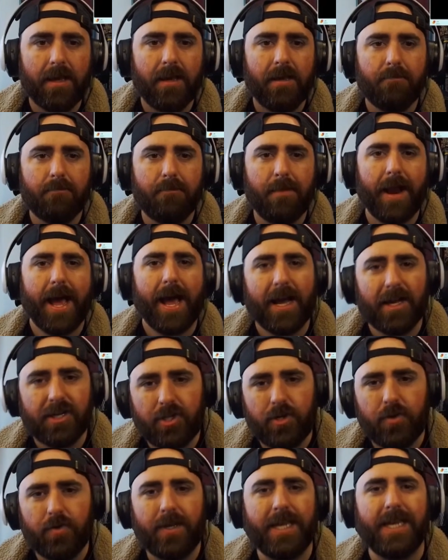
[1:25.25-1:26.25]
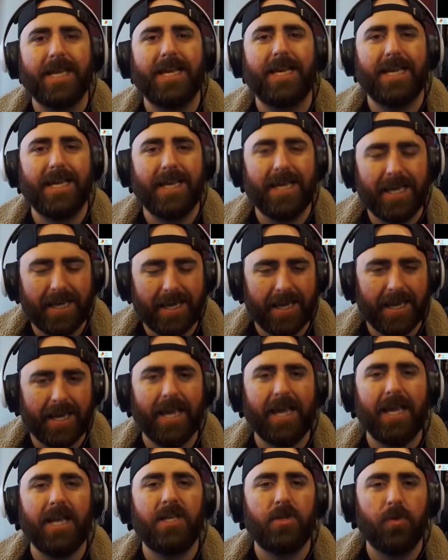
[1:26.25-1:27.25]
but as you get
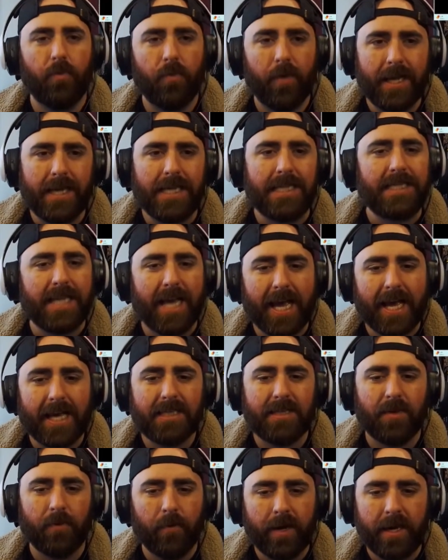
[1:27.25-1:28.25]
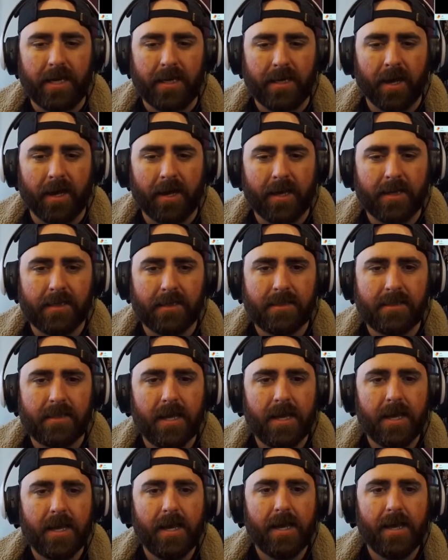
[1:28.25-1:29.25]
into what he says and what he does,
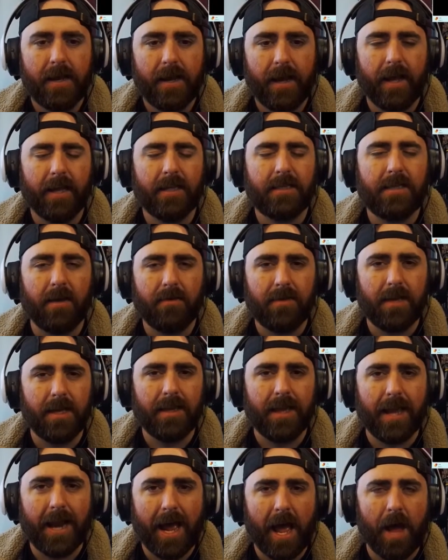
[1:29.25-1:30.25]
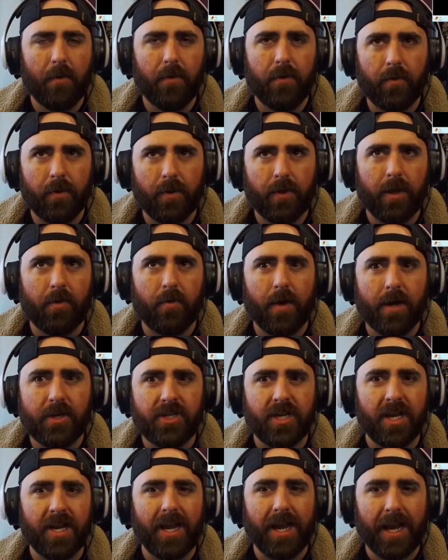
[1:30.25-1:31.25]
it's something that I would really
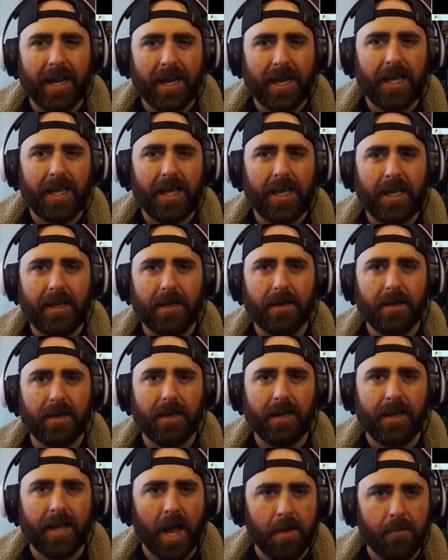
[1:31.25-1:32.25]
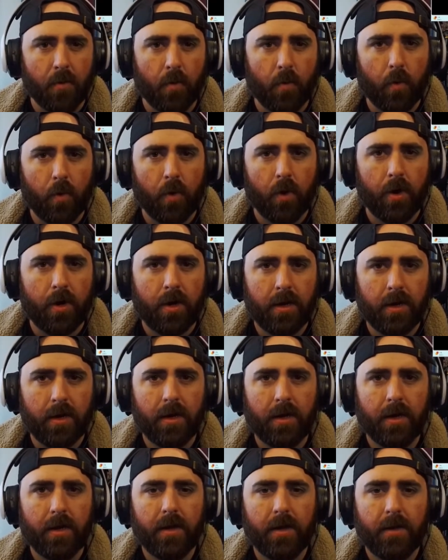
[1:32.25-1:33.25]
question any Game Award.
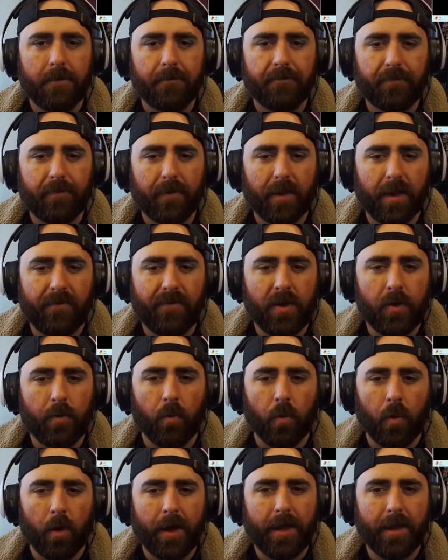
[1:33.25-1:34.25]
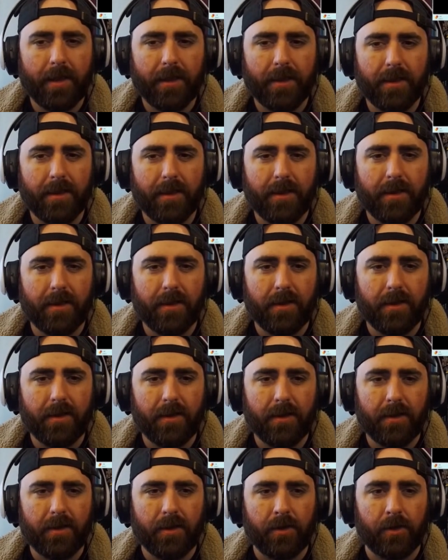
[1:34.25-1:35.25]
If you want,
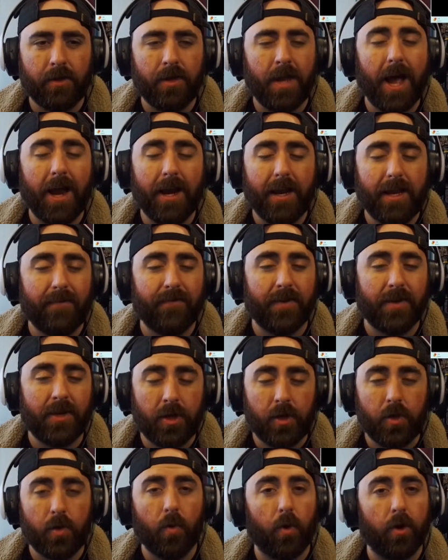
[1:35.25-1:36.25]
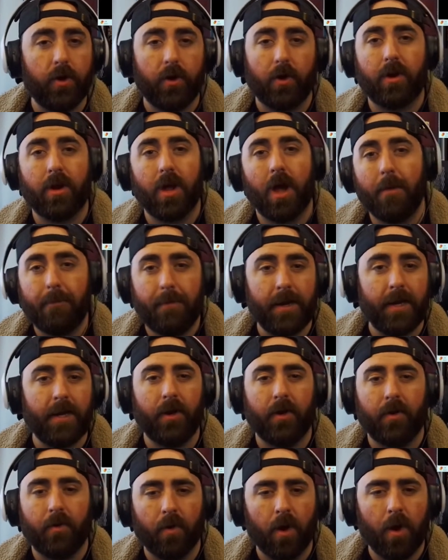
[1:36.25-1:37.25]
not even you or your company to
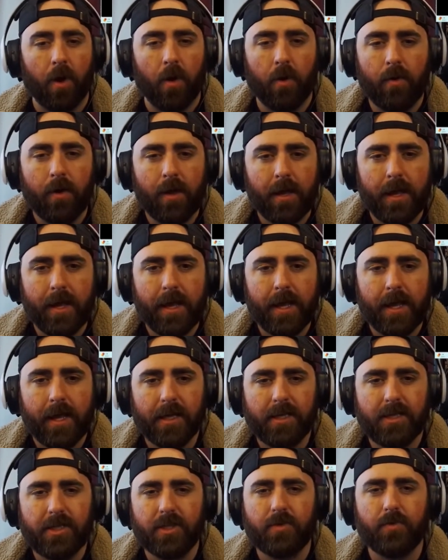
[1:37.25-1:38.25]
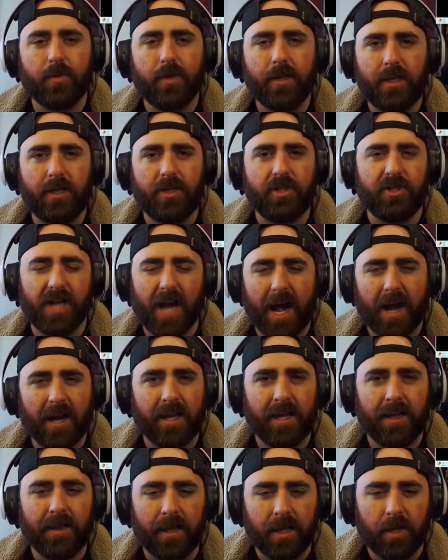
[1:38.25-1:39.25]
grow, it's just really
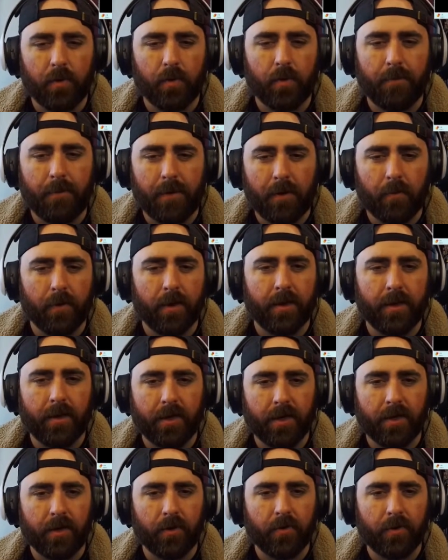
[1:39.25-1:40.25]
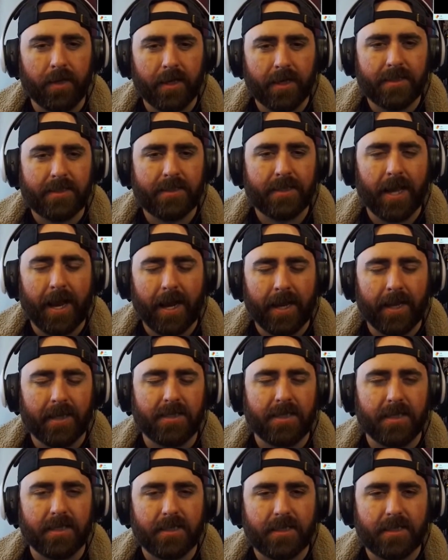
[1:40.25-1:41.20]
shocking that you would be willing to do this. And it's